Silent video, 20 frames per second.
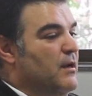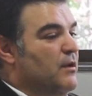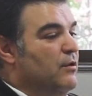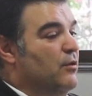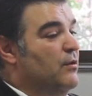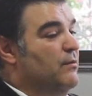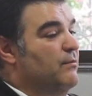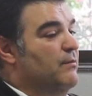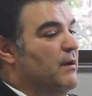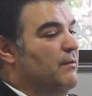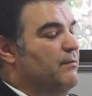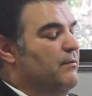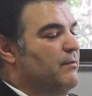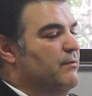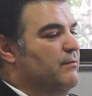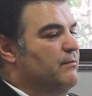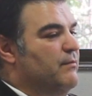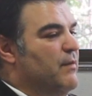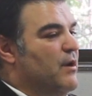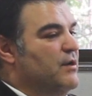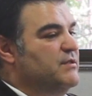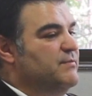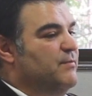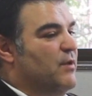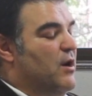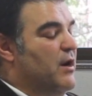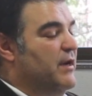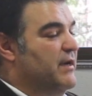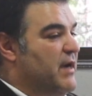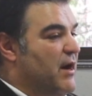look,
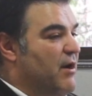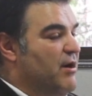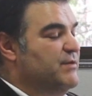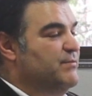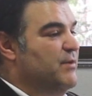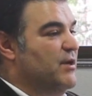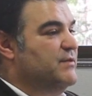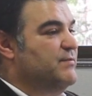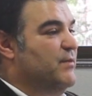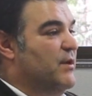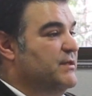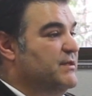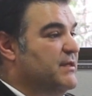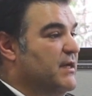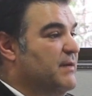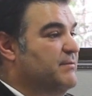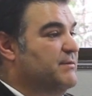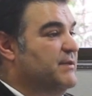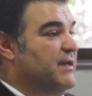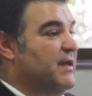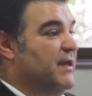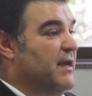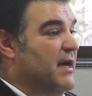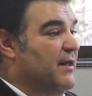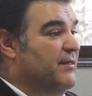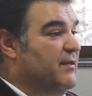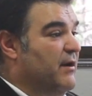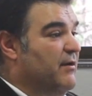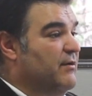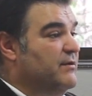I encourage most of my team to get
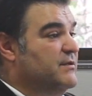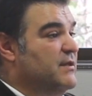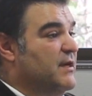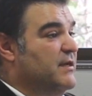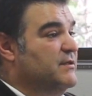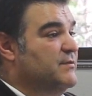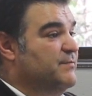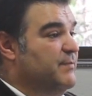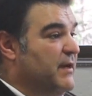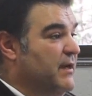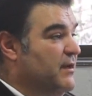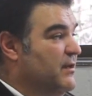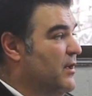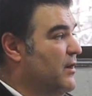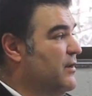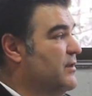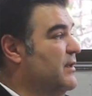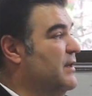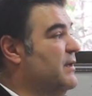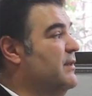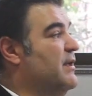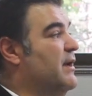out there and speak locally.